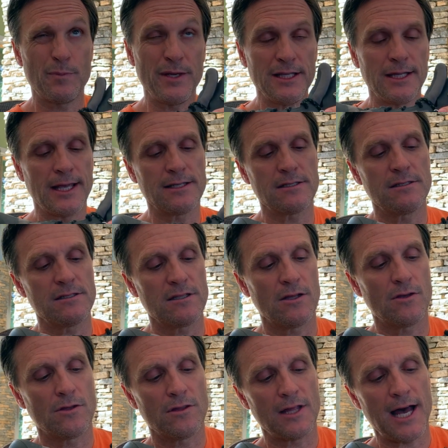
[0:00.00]
laces,
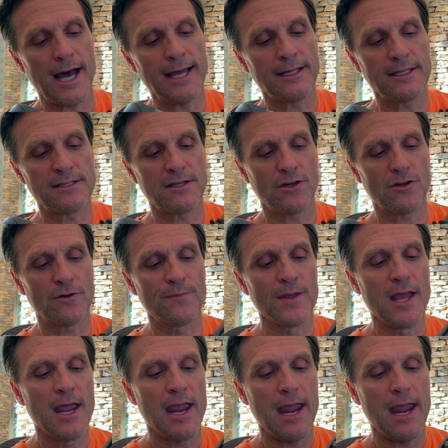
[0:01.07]
the eyelets here,